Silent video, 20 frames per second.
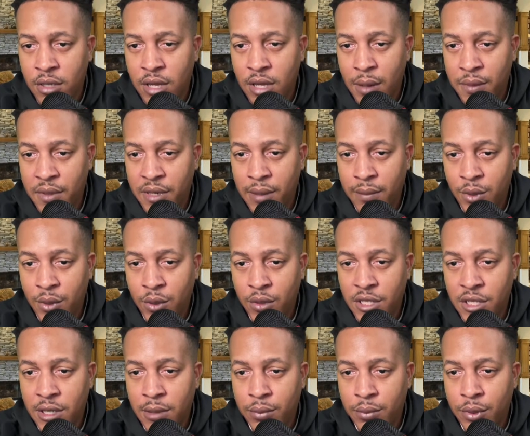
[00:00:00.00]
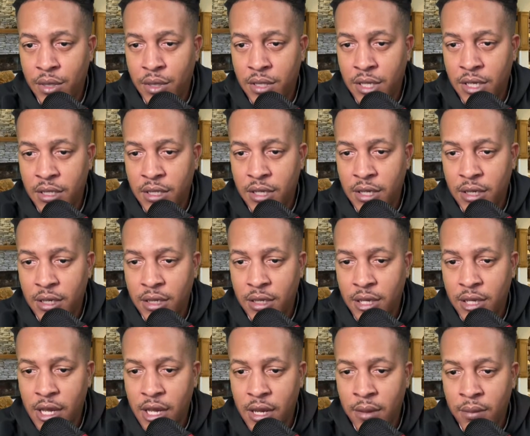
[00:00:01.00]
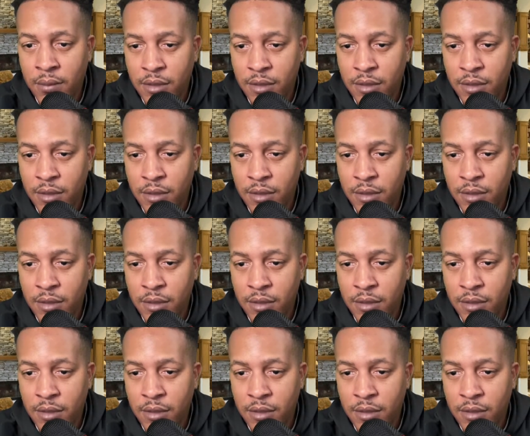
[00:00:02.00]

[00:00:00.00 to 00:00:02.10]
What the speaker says: I mean, they blew a 10-point lead at the end of the game.